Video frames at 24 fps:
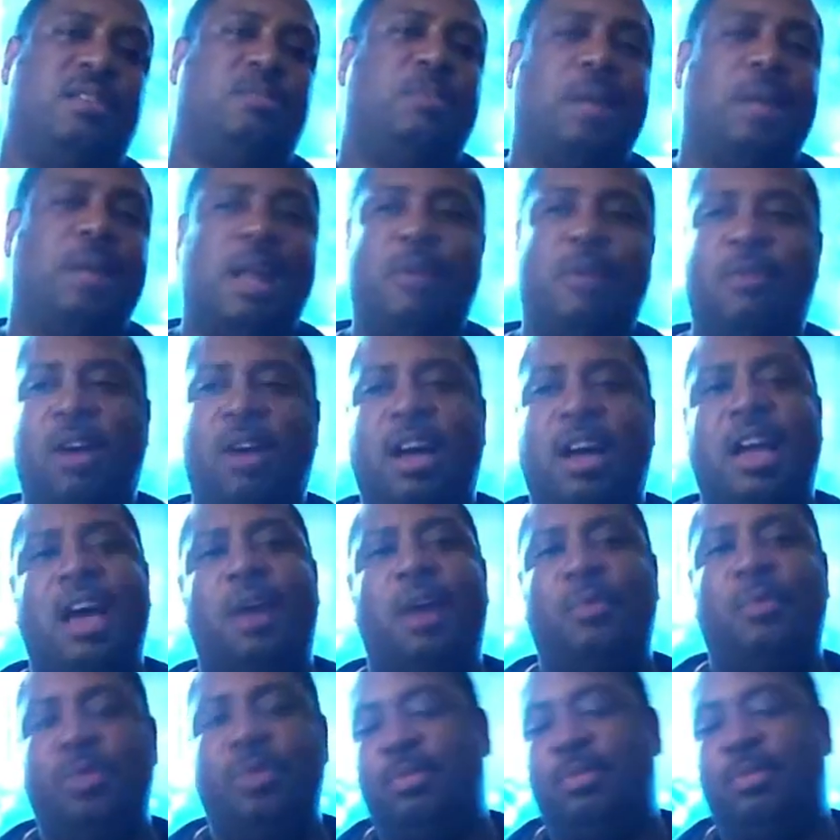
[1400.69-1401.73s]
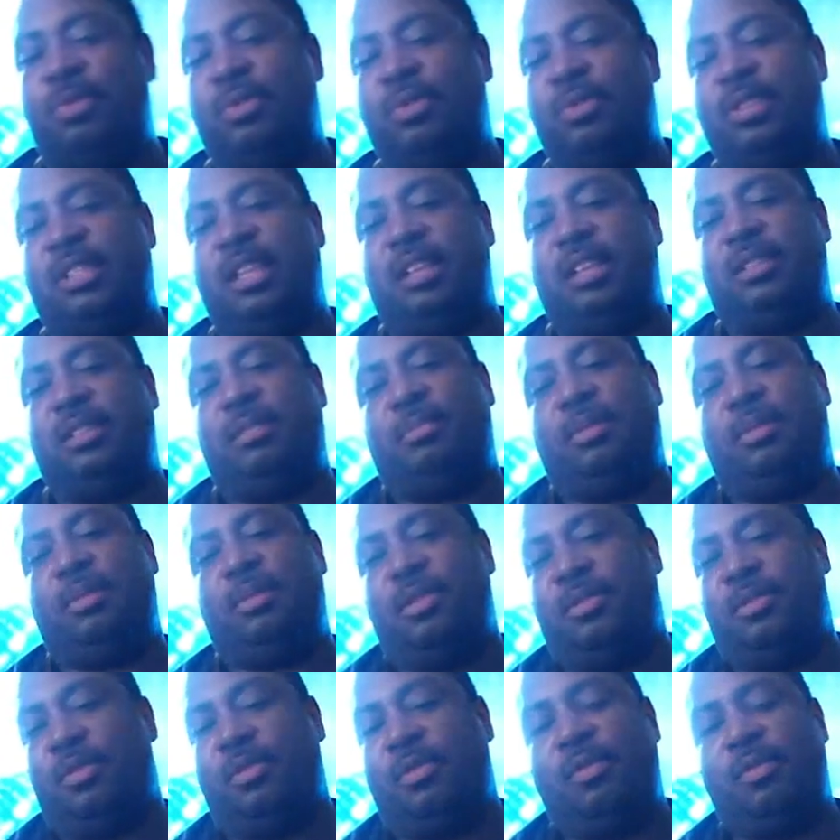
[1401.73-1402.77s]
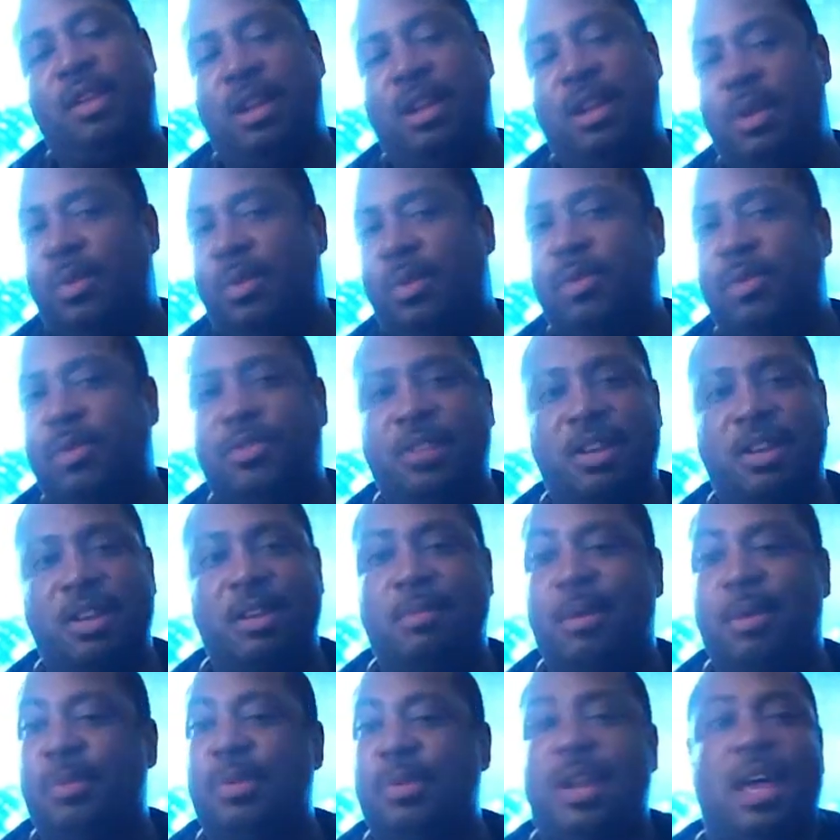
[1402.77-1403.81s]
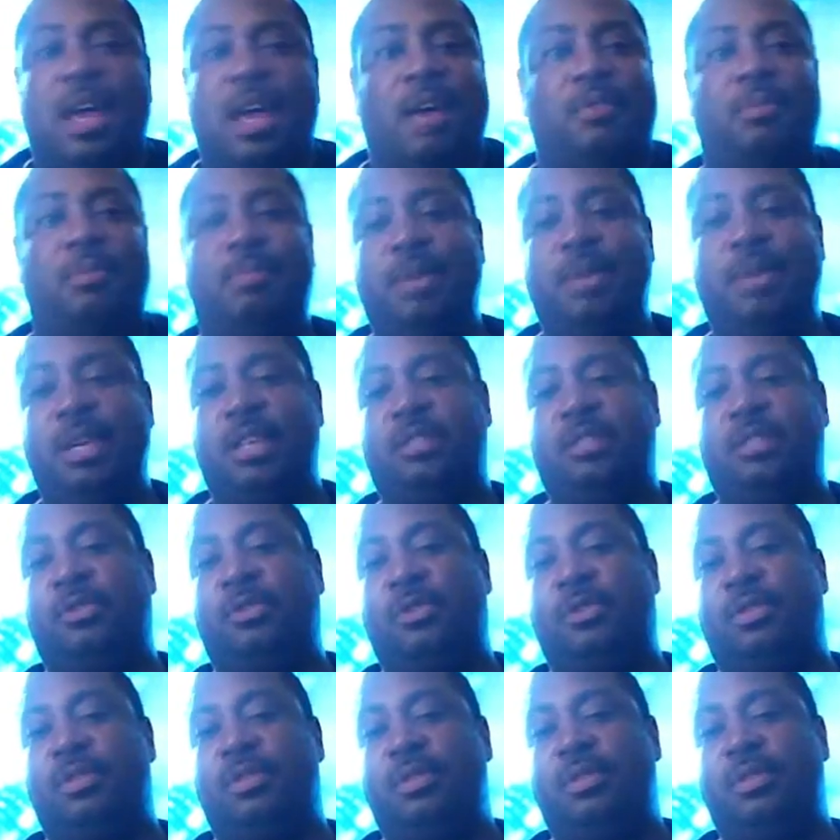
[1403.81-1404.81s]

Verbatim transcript: But I rock out with them on the station. But if it really weren't for them, I wouldn't have a PS4.